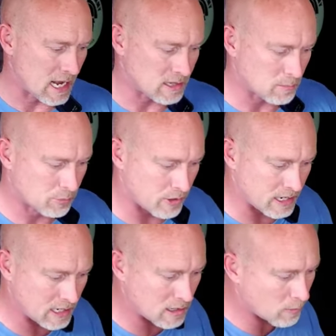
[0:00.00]
and then
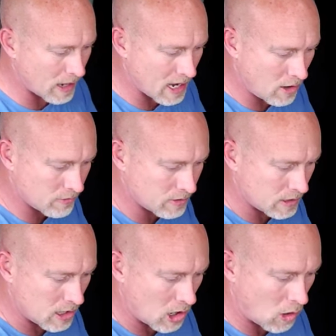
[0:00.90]
bringing it around
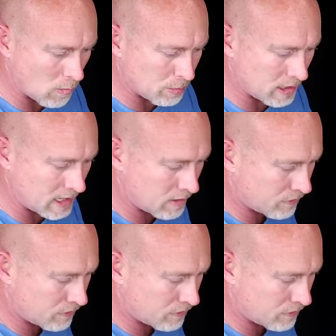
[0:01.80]
on plane